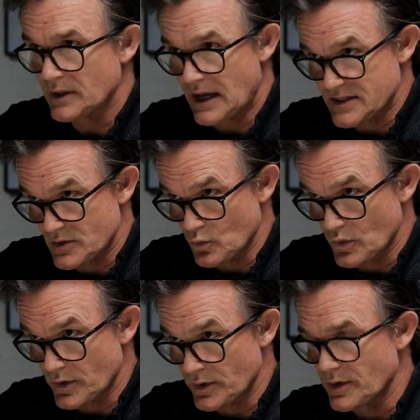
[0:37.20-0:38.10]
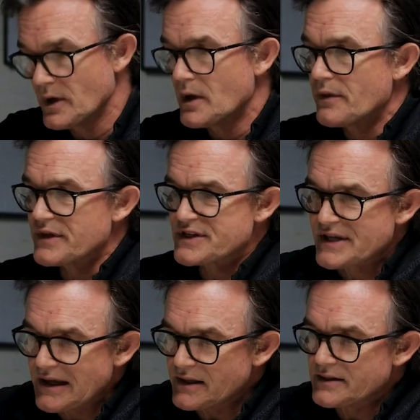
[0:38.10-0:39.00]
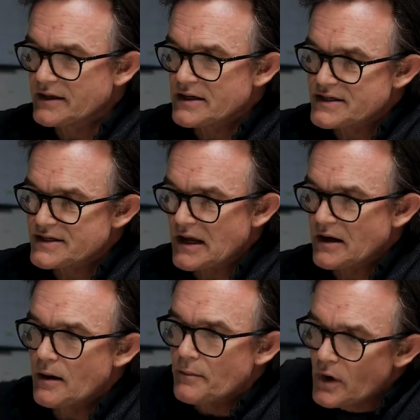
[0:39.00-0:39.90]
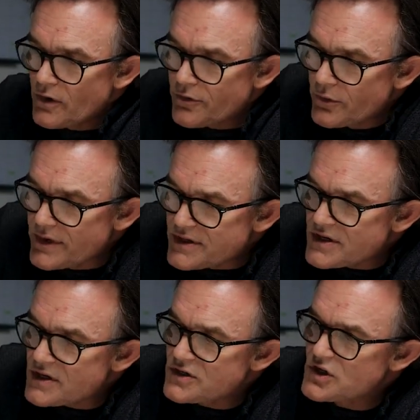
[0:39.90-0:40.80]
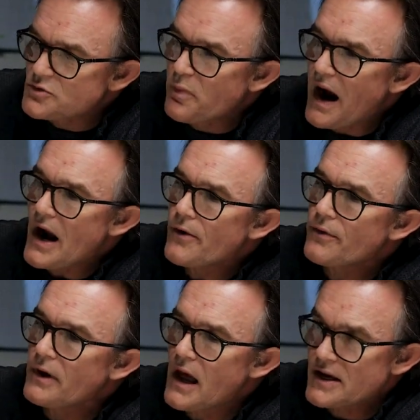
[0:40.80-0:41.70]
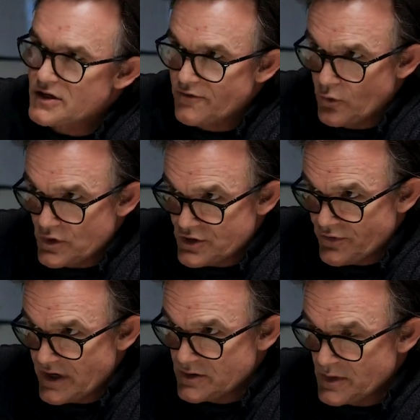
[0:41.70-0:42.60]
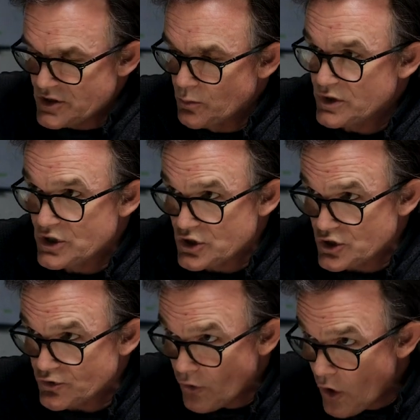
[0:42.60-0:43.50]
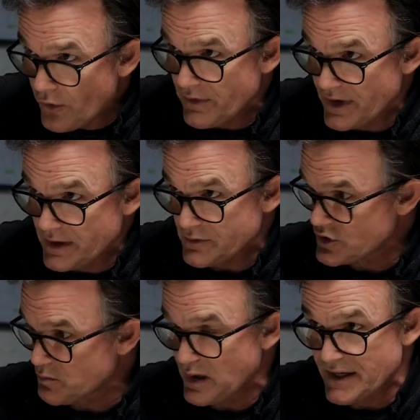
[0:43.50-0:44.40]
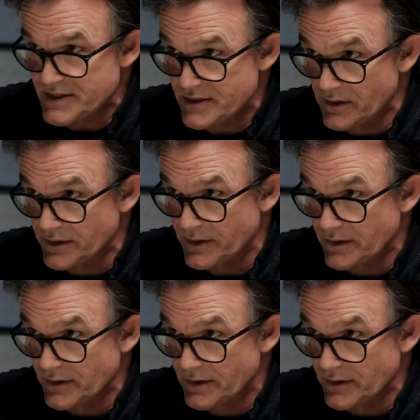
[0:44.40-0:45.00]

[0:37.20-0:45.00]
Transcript: as it were, the skeleton is set up through this spiralized force transmission, which is stronger than a just plain cylinder.